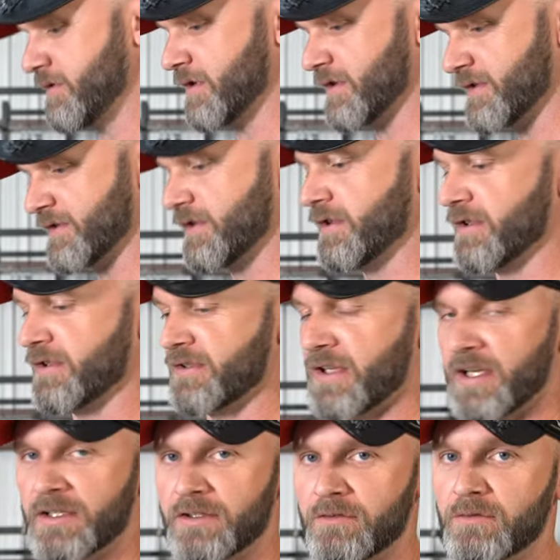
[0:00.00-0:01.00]
you can see
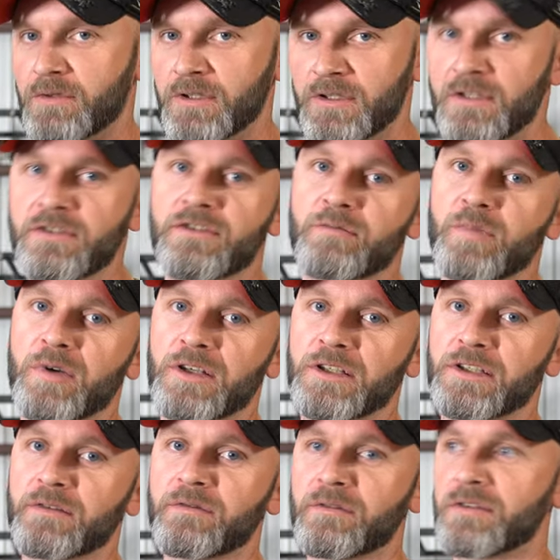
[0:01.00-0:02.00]
exactly what it is you're
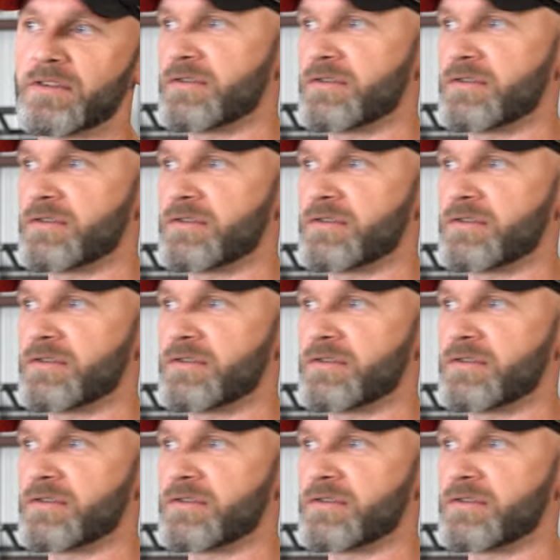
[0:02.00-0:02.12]
buying if you're